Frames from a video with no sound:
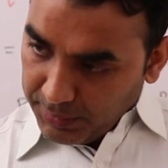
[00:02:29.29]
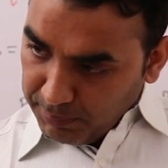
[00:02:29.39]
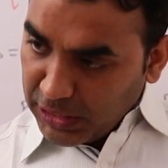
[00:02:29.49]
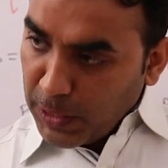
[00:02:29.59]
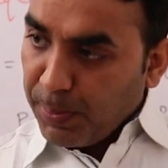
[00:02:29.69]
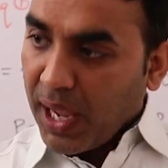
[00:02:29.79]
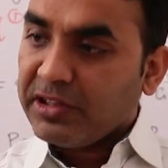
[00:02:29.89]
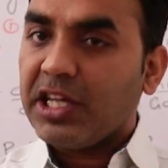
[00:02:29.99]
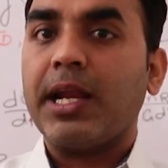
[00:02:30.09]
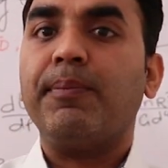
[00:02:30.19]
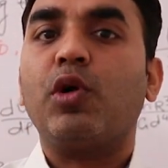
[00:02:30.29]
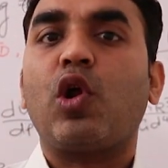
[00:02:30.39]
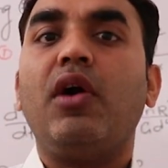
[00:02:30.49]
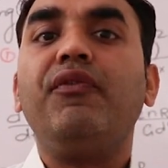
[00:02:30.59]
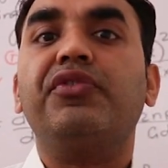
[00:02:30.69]
multiply with the
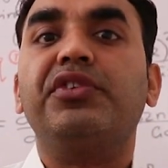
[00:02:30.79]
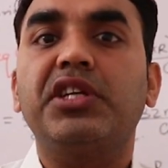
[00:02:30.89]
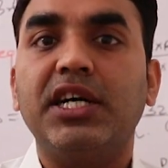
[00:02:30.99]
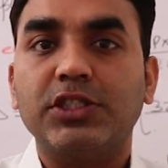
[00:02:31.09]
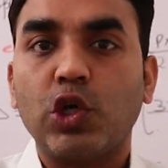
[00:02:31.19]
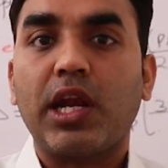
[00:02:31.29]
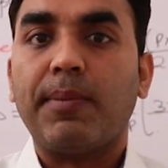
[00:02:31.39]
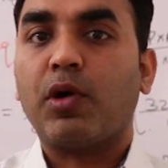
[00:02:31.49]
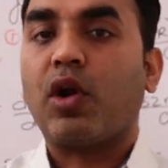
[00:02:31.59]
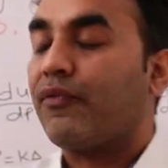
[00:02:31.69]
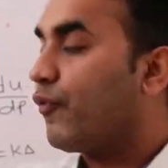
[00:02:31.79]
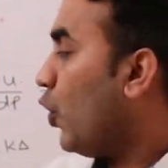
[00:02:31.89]
number of turns or number of